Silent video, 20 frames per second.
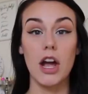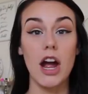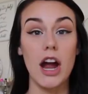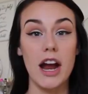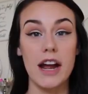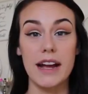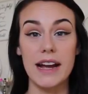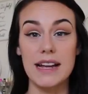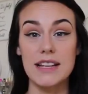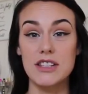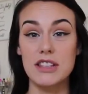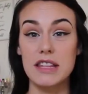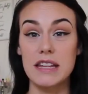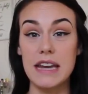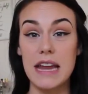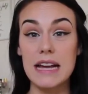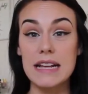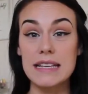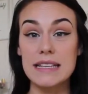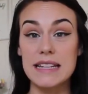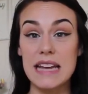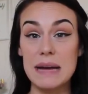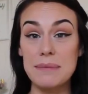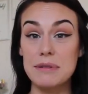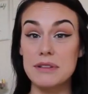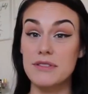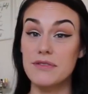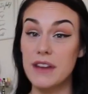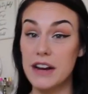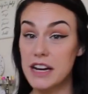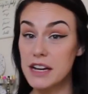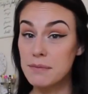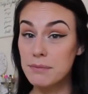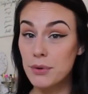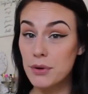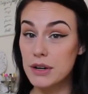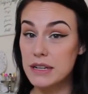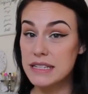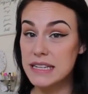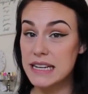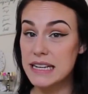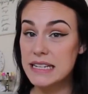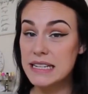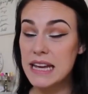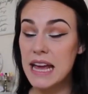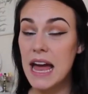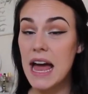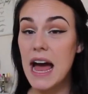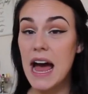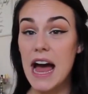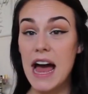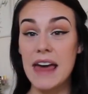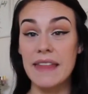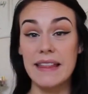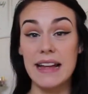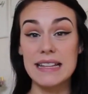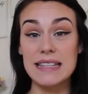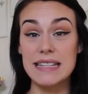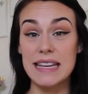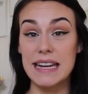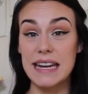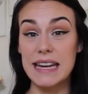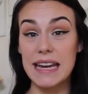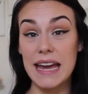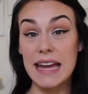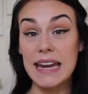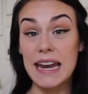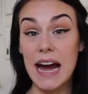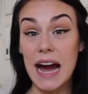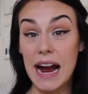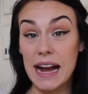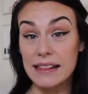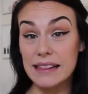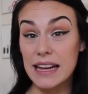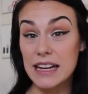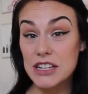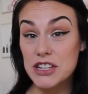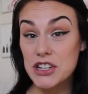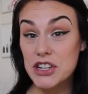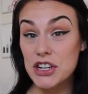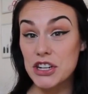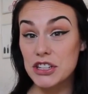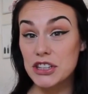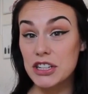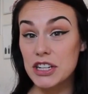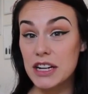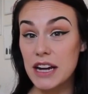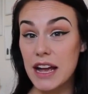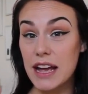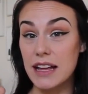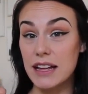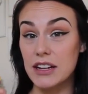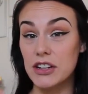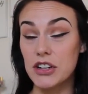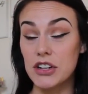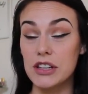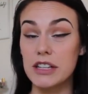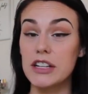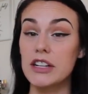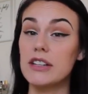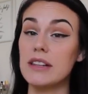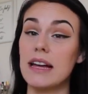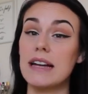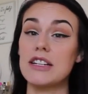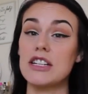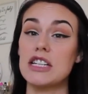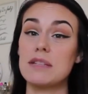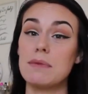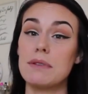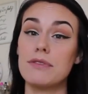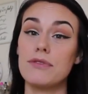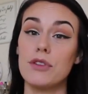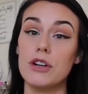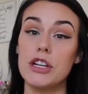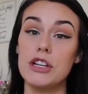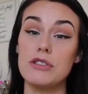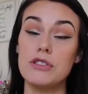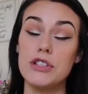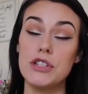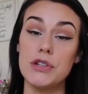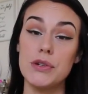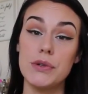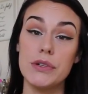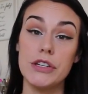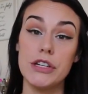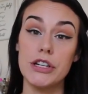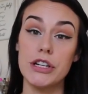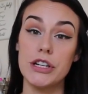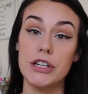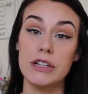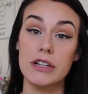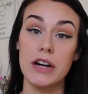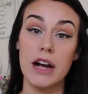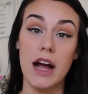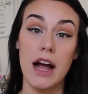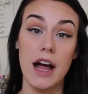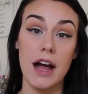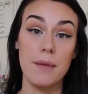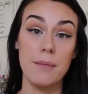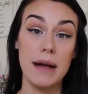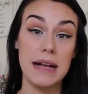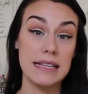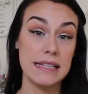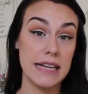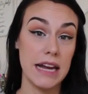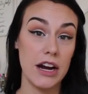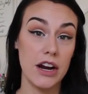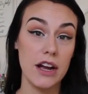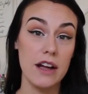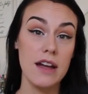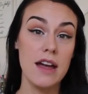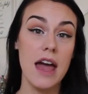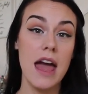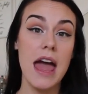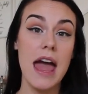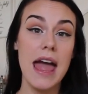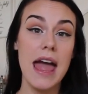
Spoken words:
Alright guys, so the next step is very important, and that's getting an eyelash curler and curling your lashes before you do your mascara.